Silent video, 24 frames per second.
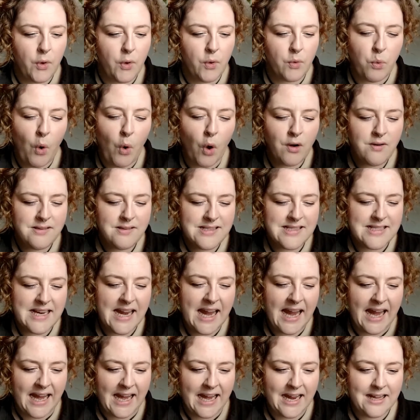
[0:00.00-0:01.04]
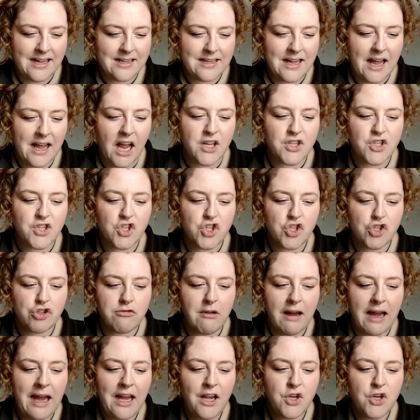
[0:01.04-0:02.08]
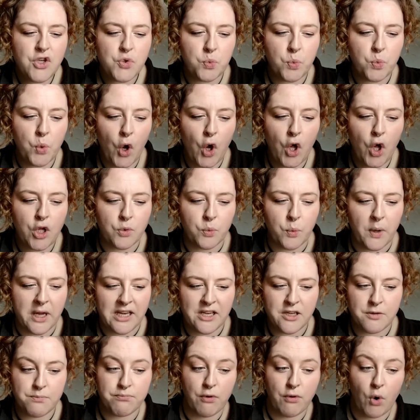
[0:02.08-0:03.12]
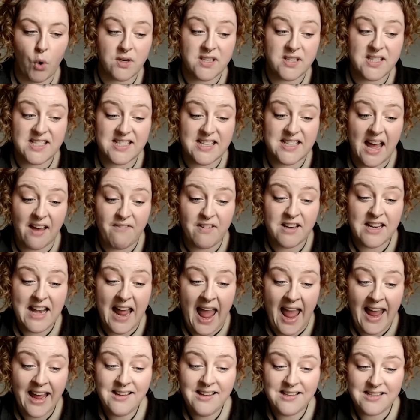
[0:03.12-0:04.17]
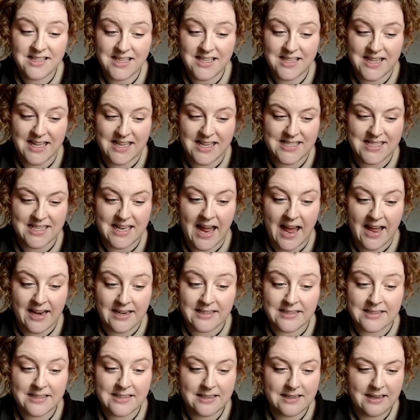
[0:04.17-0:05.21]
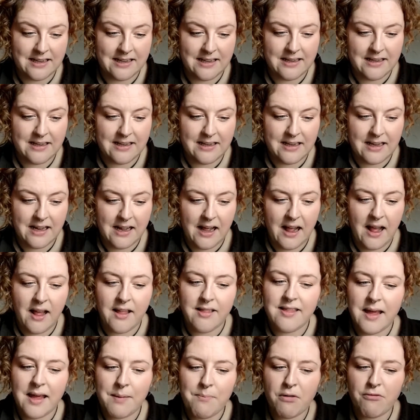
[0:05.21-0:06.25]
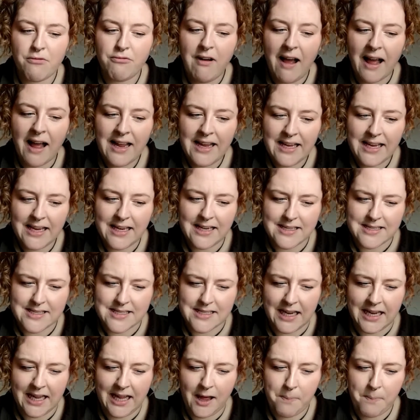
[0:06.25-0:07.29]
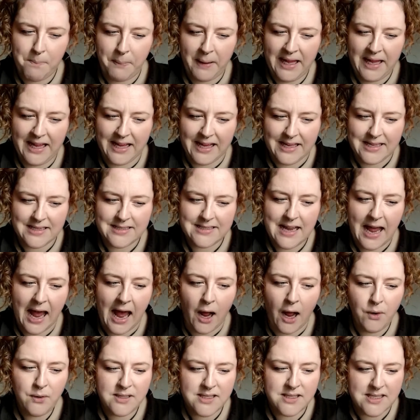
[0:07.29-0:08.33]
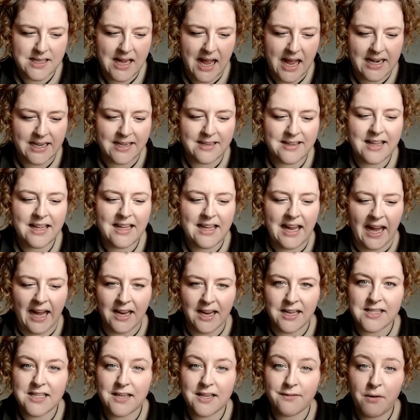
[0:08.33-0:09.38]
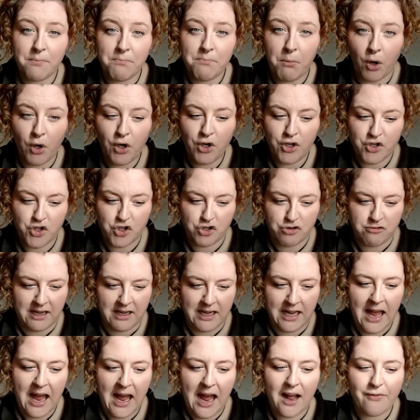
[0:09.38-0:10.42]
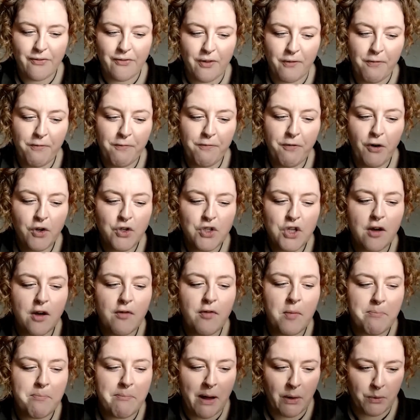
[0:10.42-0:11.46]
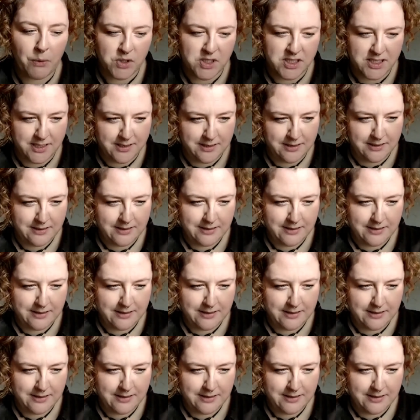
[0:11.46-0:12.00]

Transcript: One day, a strange whirlwind brought 7 eggs to this land. They miraculously appeared outside the gates of a monastery at the foot of a mountain.